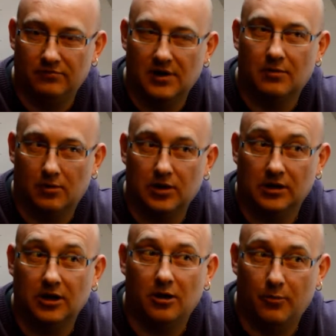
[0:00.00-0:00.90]
on a
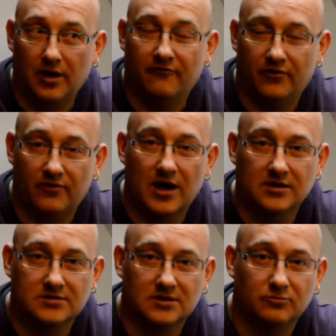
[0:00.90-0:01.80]
little bit of a
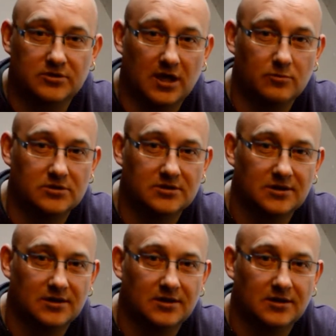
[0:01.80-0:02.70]
rant sometimes,
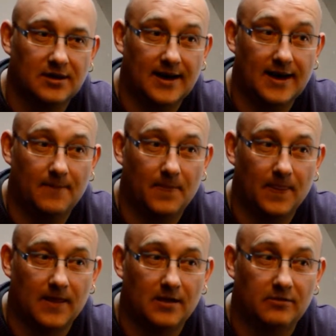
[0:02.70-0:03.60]

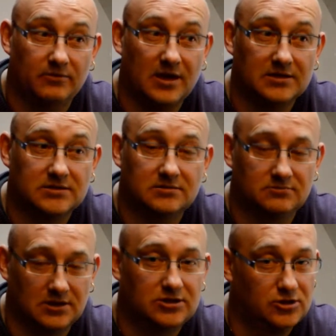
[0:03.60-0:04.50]

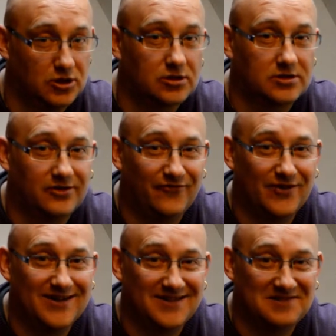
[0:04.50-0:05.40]
it's
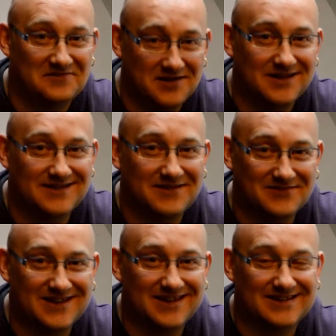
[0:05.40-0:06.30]
justified 9
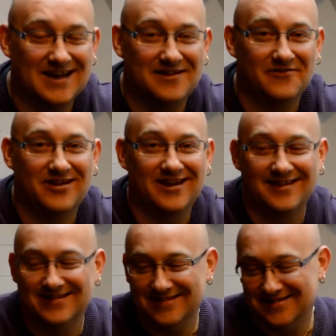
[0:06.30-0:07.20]
times out of 10. Okay,
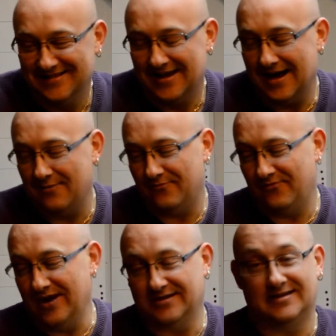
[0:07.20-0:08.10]

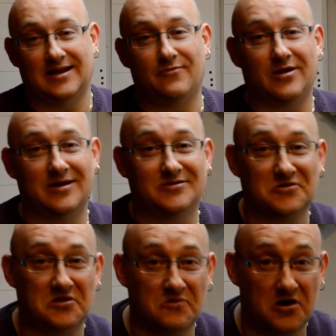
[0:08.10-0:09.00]
right, today we're going to
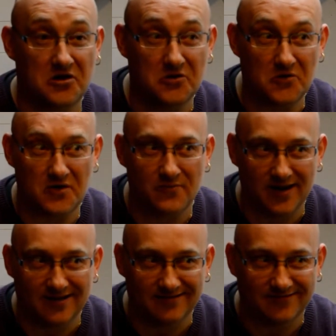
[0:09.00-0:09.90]
talk about
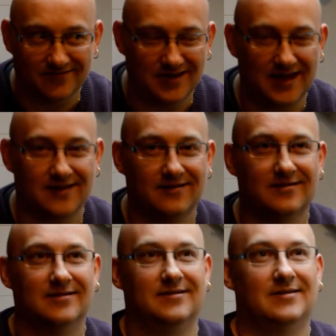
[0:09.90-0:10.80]
equipment. Okay,
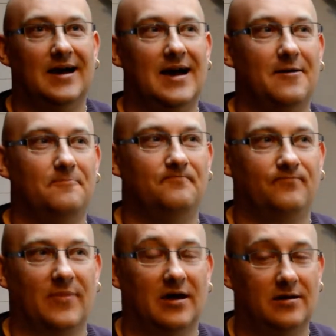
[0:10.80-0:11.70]

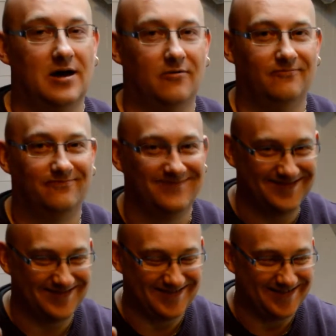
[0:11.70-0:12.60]
now
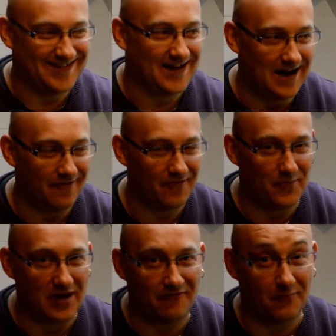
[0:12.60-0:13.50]
I have a
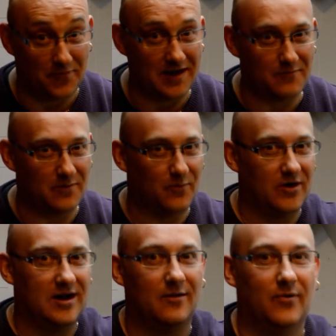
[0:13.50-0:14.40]
bit of a bee in my
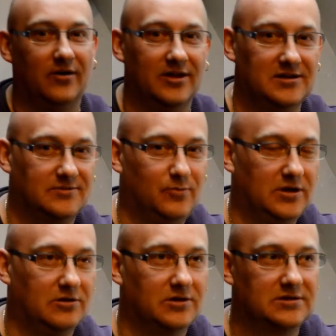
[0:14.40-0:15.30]
bonnet about this
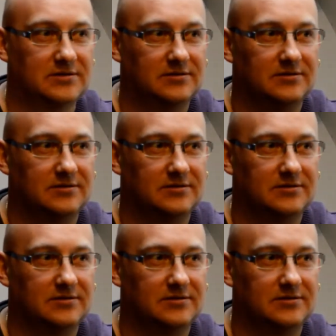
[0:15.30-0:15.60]
because